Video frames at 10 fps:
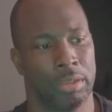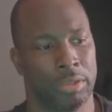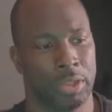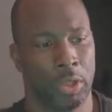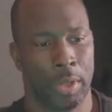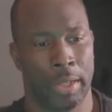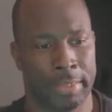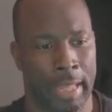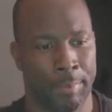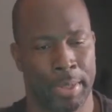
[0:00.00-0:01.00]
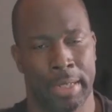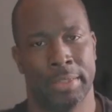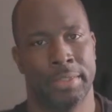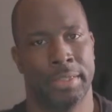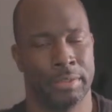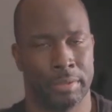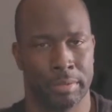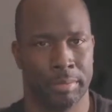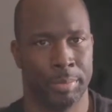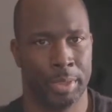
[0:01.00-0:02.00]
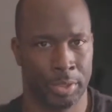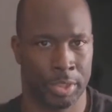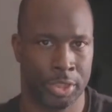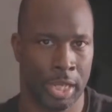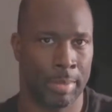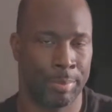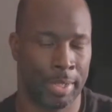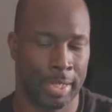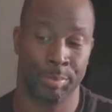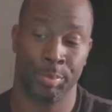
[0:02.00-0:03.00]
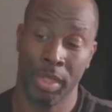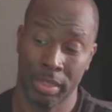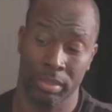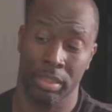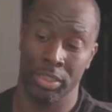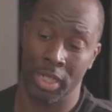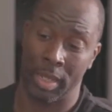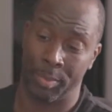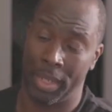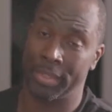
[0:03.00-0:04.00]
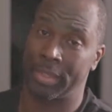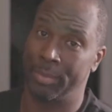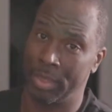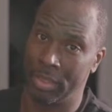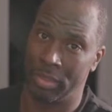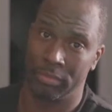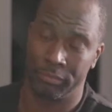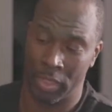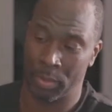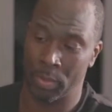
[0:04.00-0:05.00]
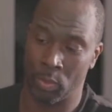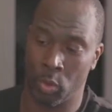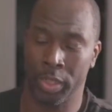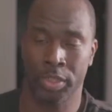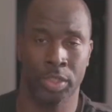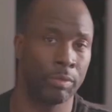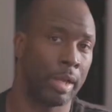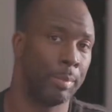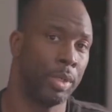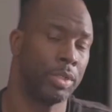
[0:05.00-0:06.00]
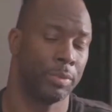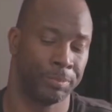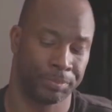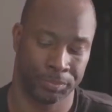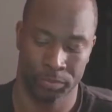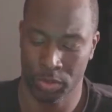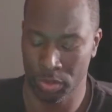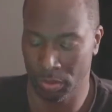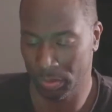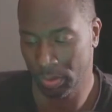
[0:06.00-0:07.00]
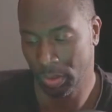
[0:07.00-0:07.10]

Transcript: to go down that path than to be on a job path. But a job path can be very rewarding to the right person. So,